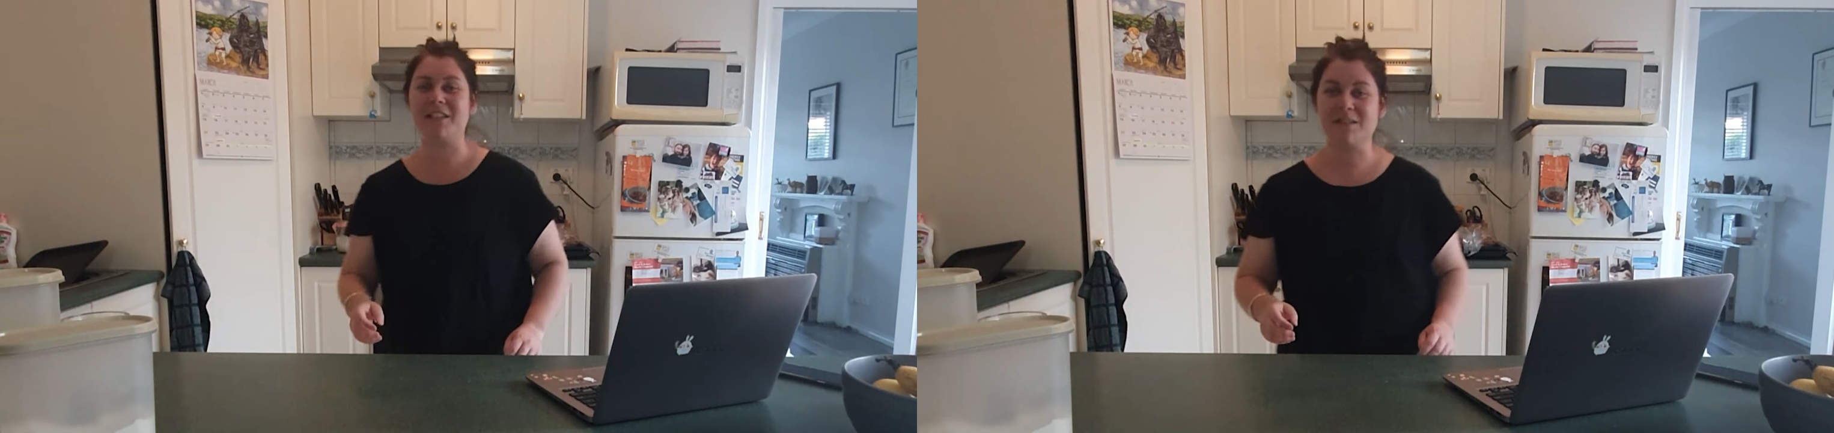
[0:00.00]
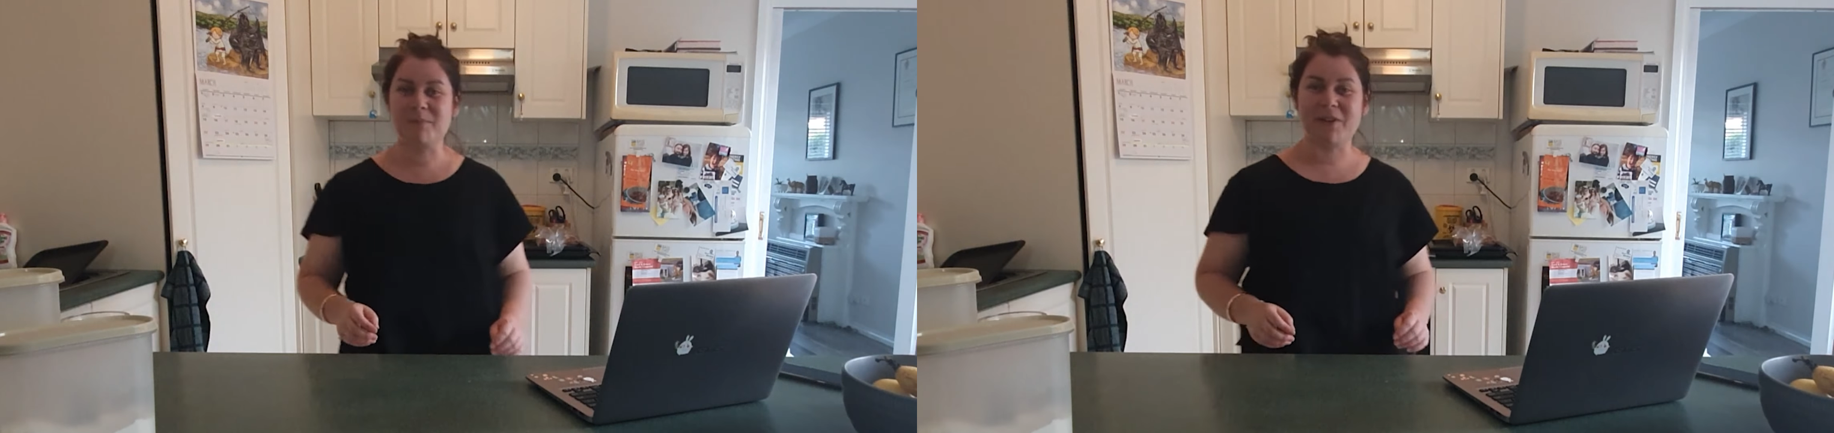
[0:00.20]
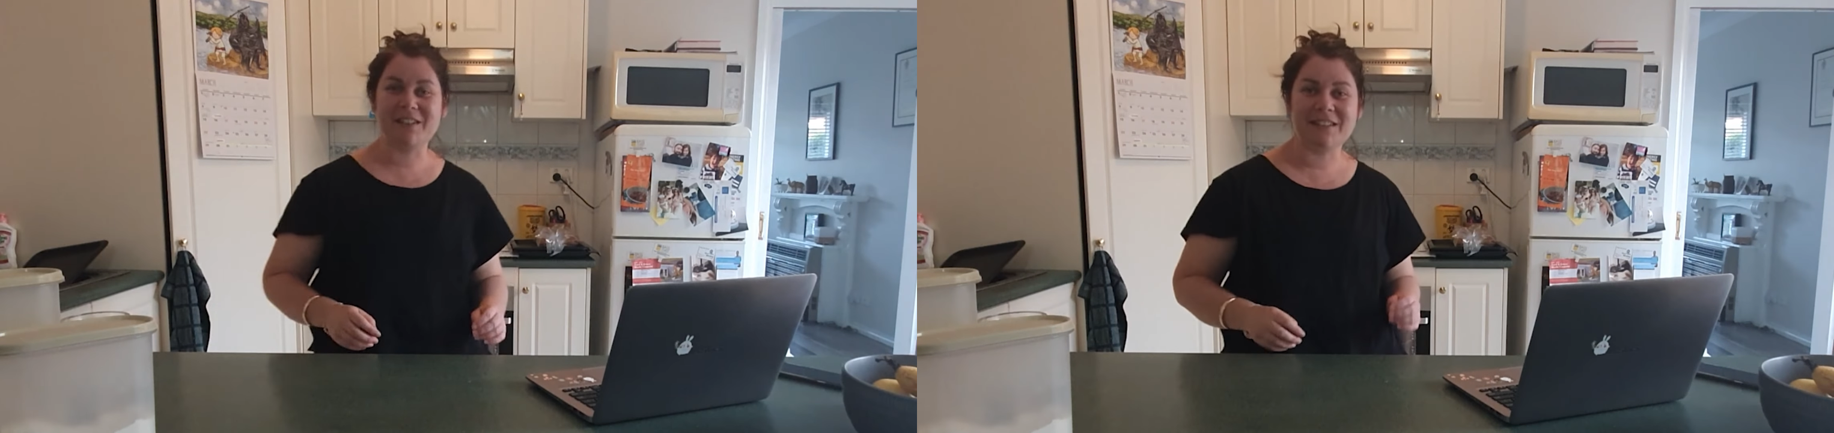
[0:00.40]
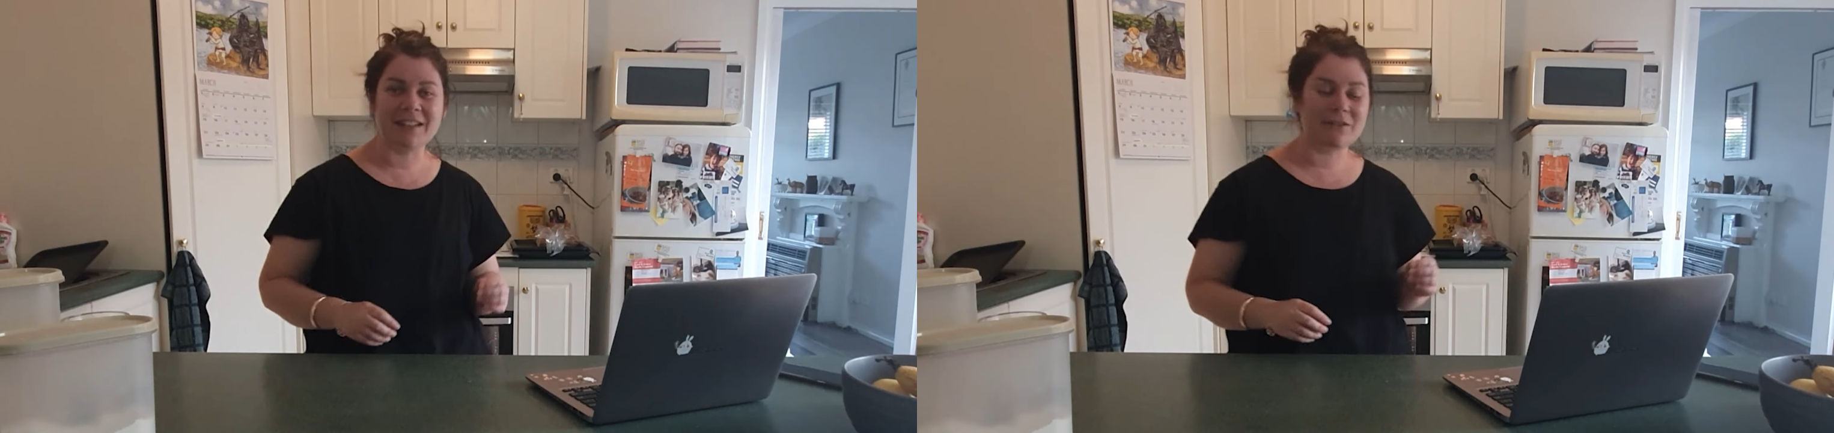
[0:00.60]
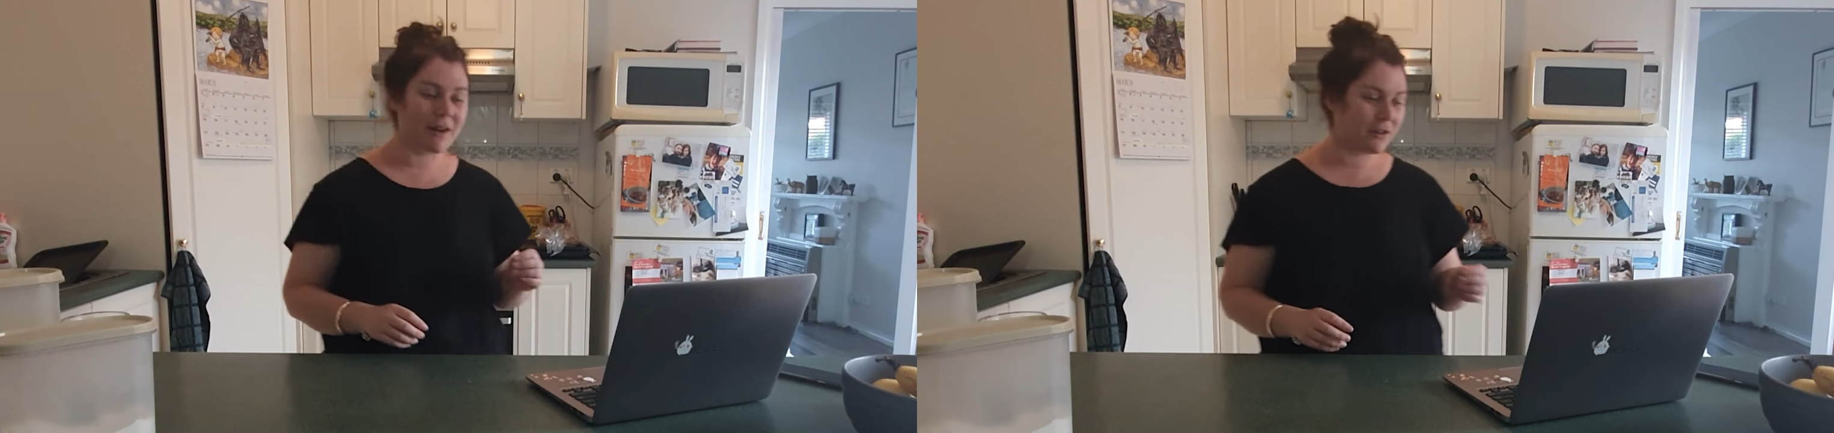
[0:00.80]
is
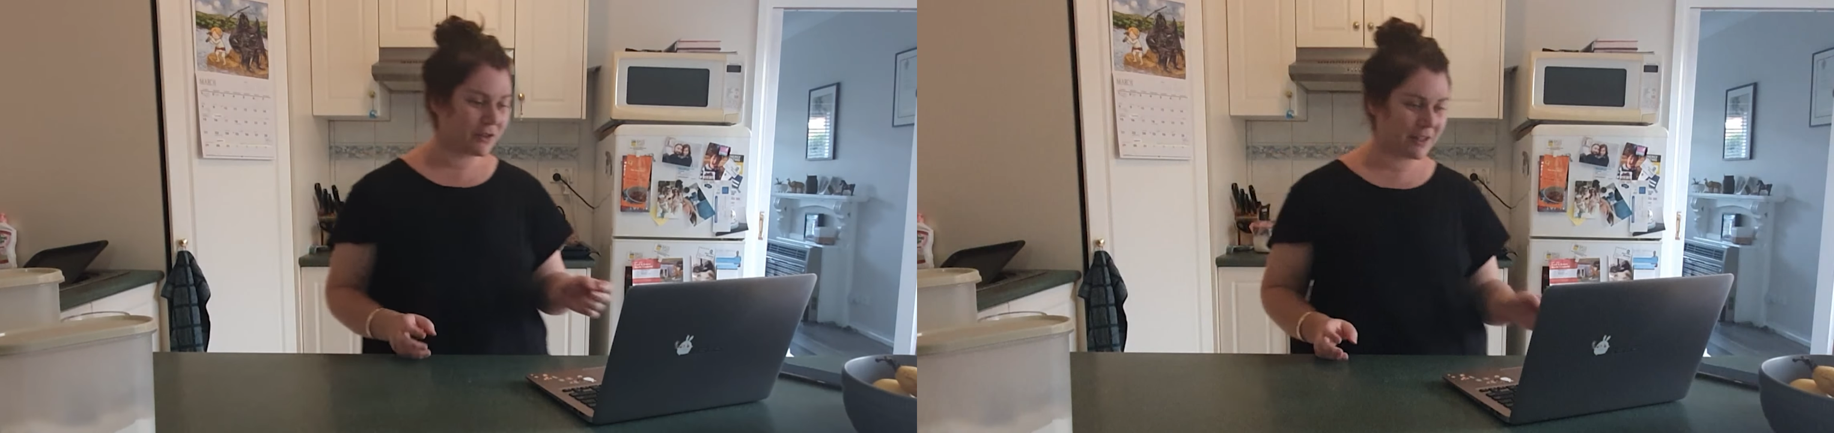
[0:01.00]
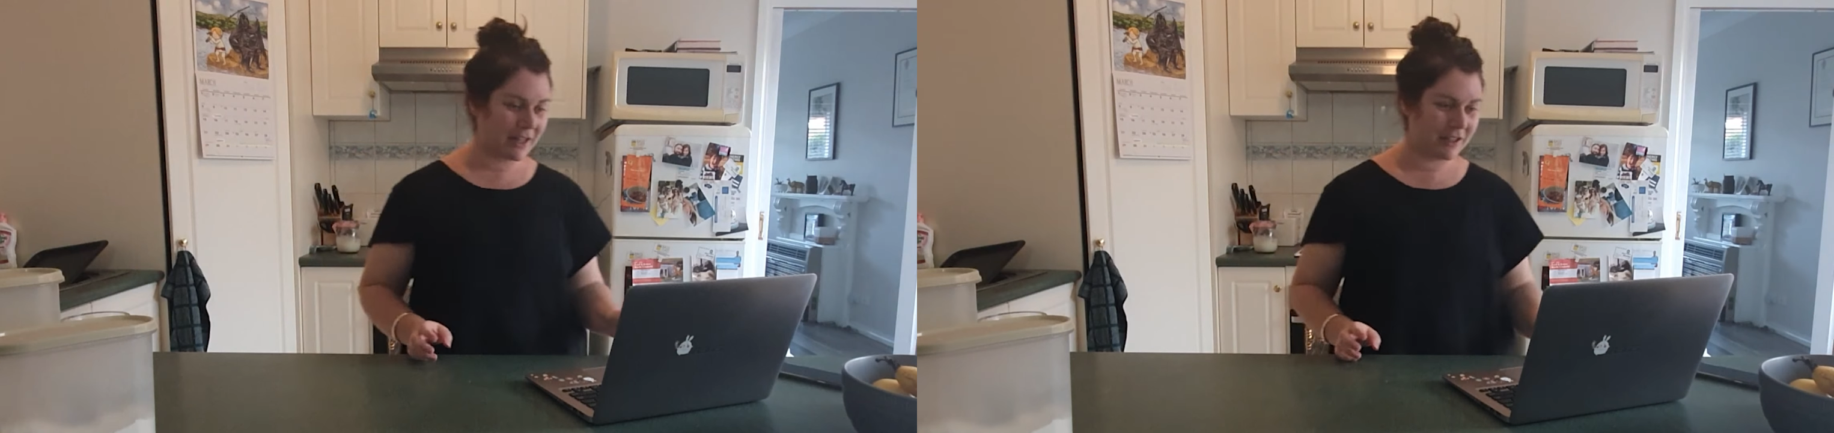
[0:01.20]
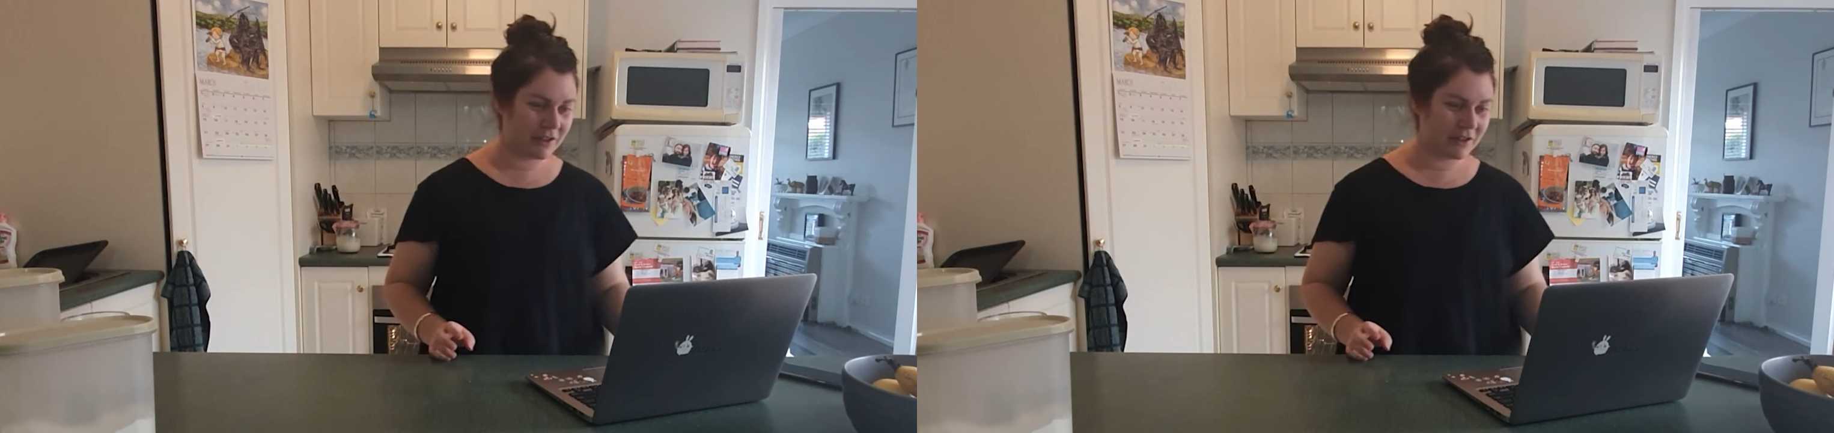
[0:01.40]
preset to 180